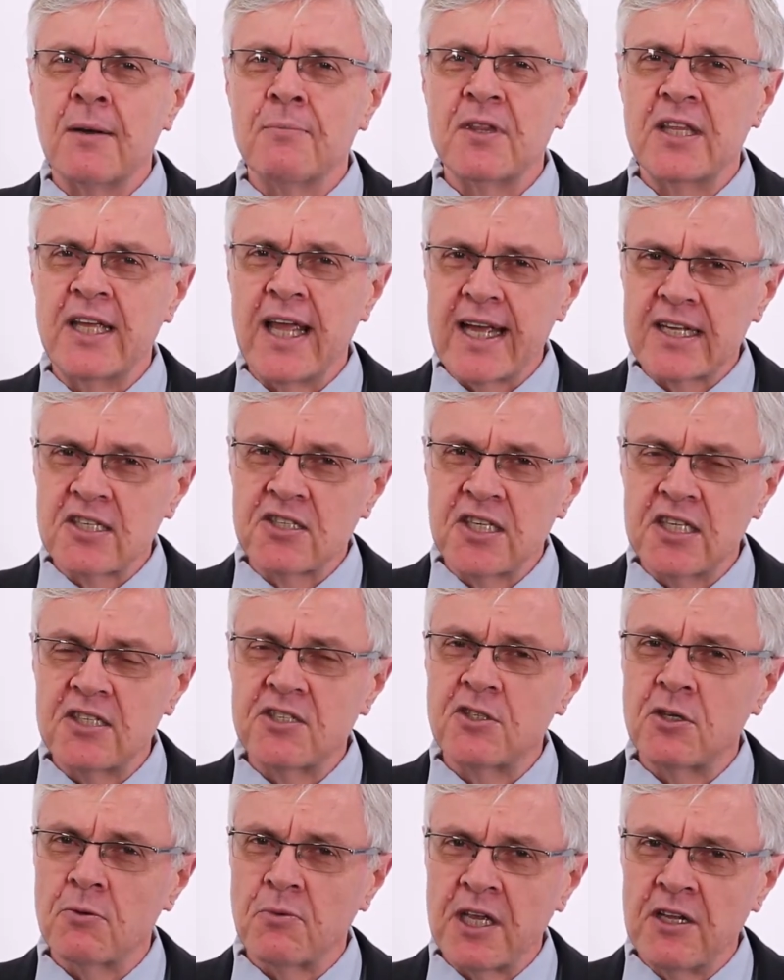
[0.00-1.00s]
the
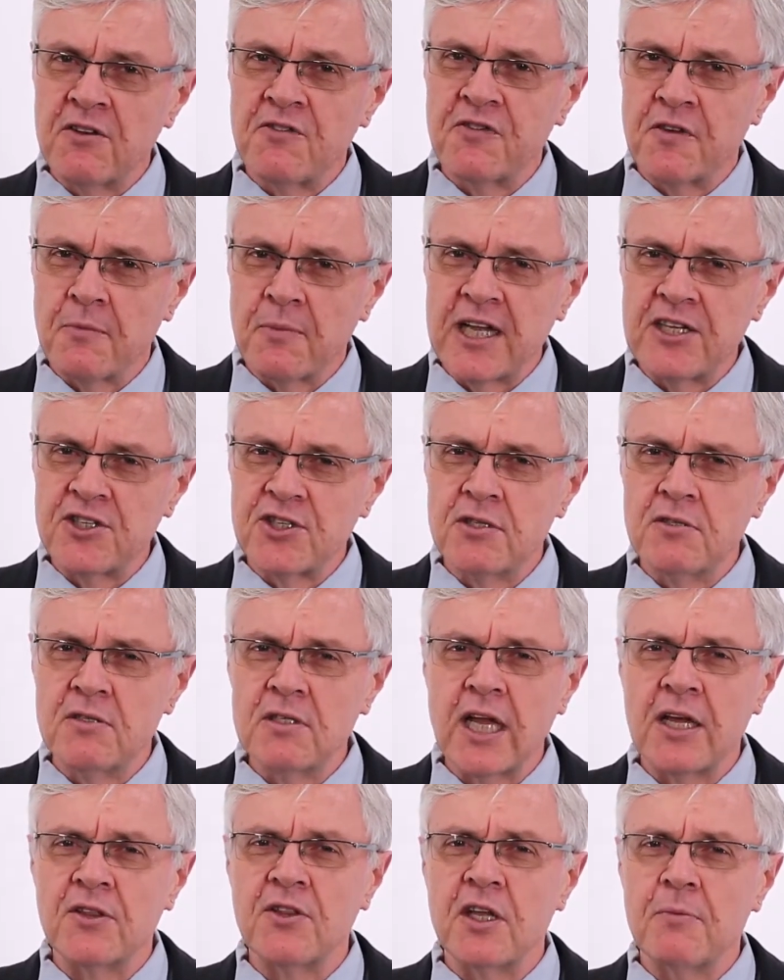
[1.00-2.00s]
access to
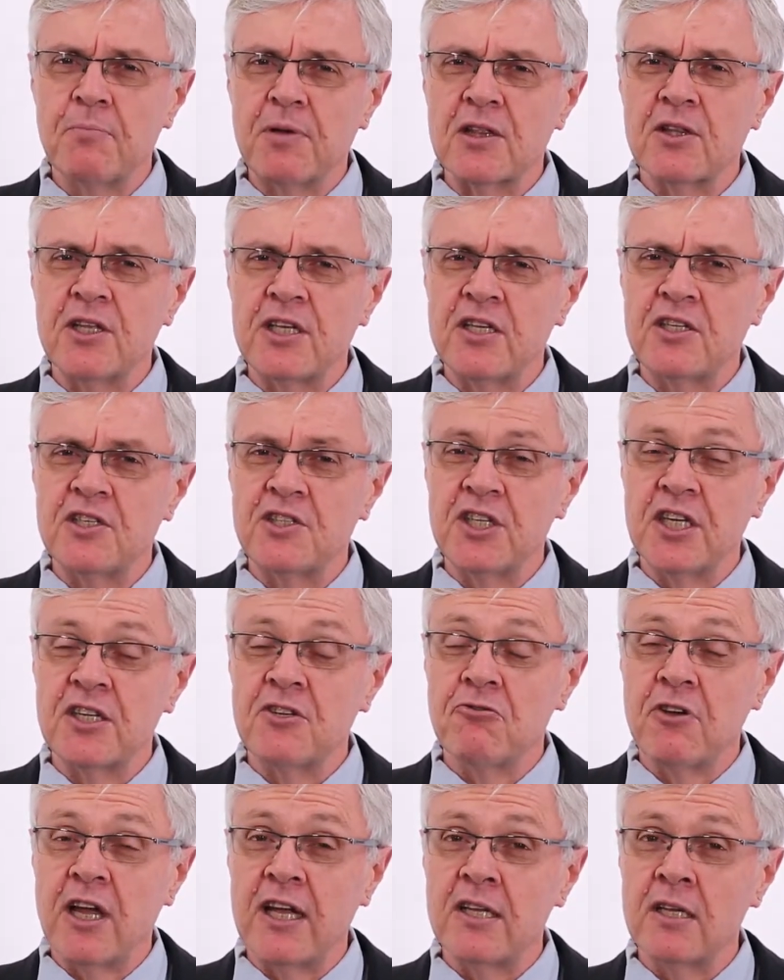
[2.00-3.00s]
information and the ability to
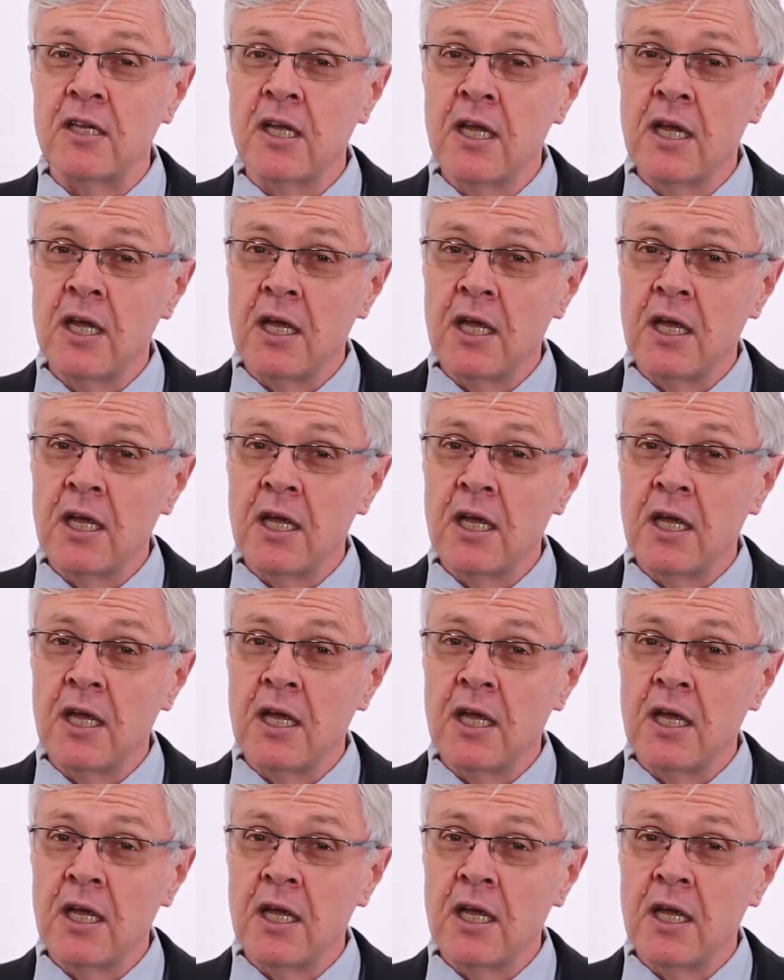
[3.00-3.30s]
generate